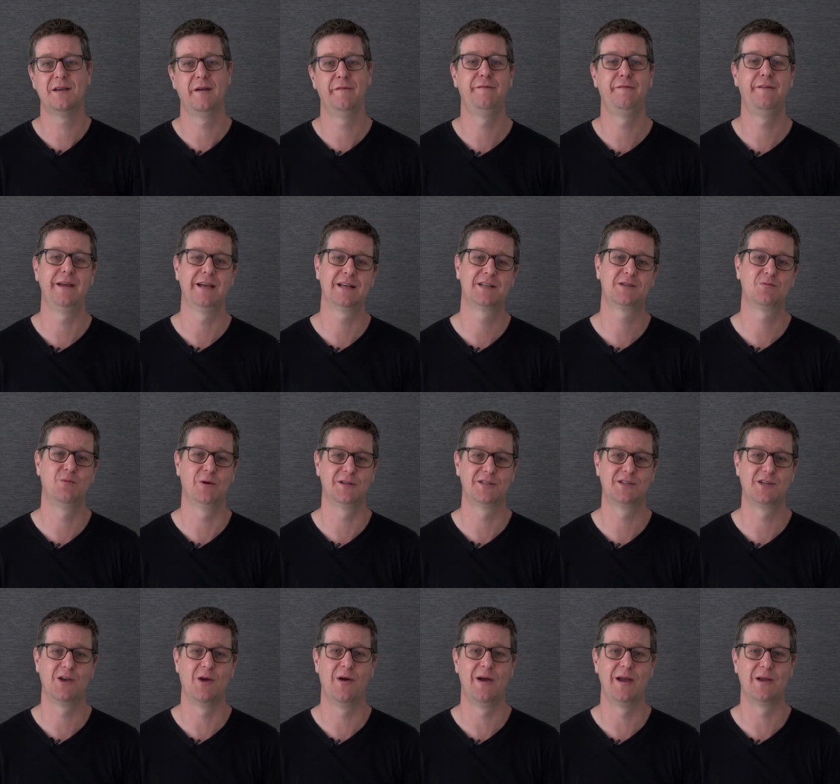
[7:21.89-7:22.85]
affects
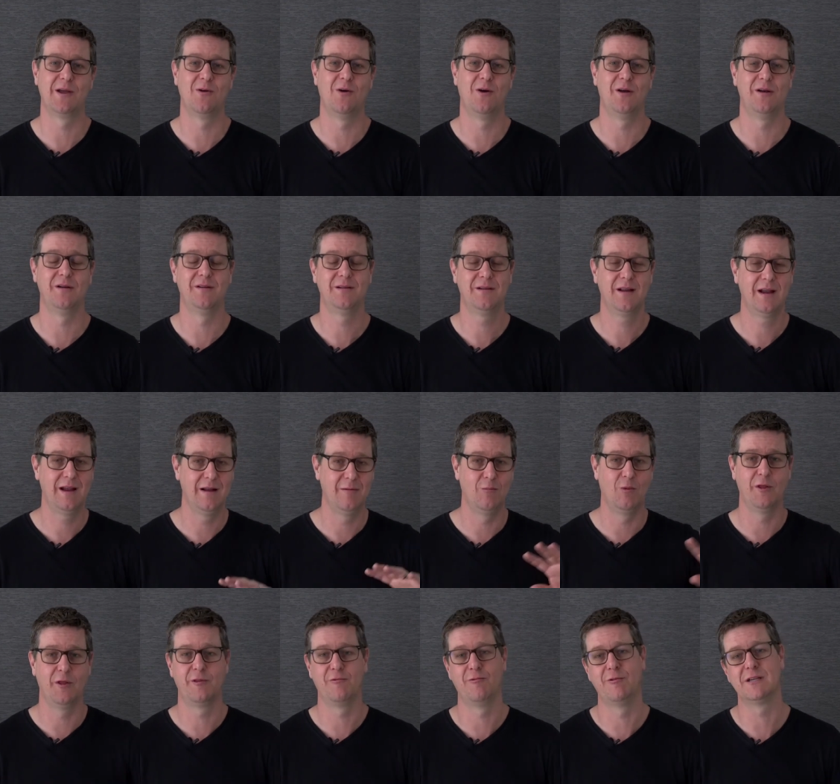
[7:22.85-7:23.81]
what's going on and
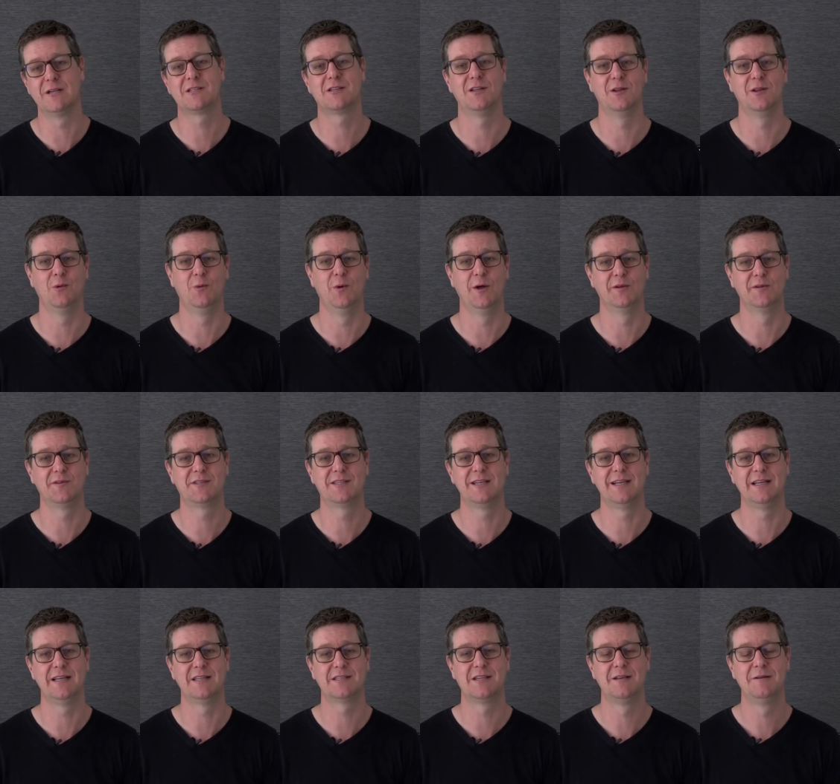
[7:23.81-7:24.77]
what the rest of the world
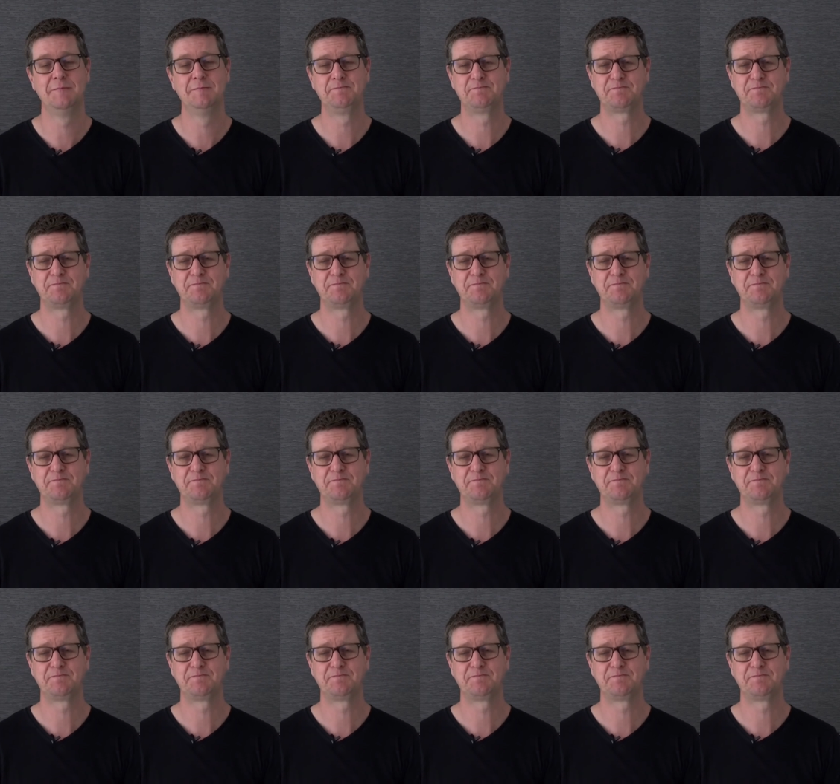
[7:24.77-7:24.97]
sees.